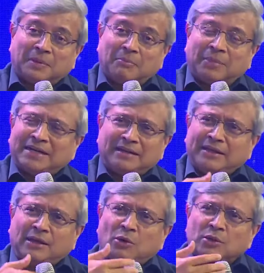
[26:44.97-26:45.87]
but they
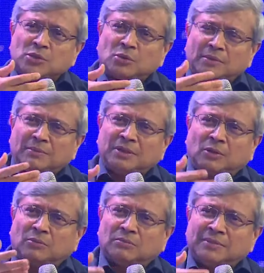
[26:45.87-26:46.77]
also, you
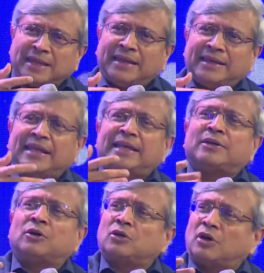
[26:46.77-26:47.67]
know, they really
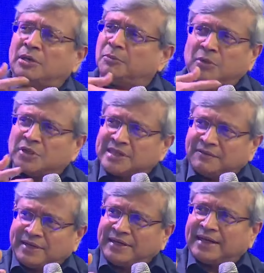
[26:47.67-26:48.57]
cannot contribute because they
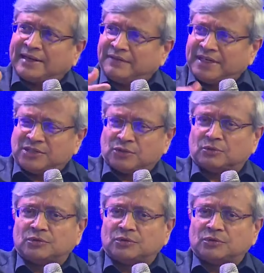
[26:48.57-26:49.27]
retire very soon. Yeah.